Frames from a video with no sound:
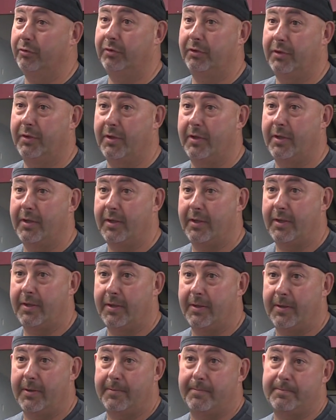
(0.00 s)
to give a piece of
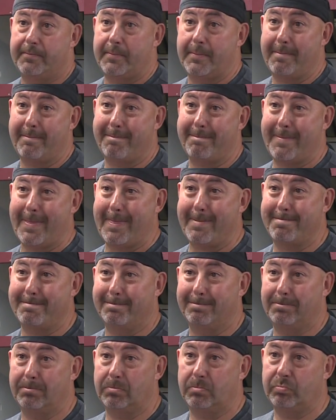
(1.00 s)
advice for somebody who's looking to
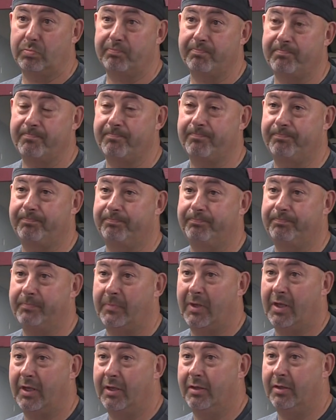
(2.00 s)
start up a business like
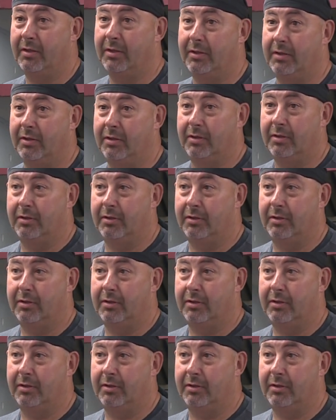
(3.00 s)
this, what would it be?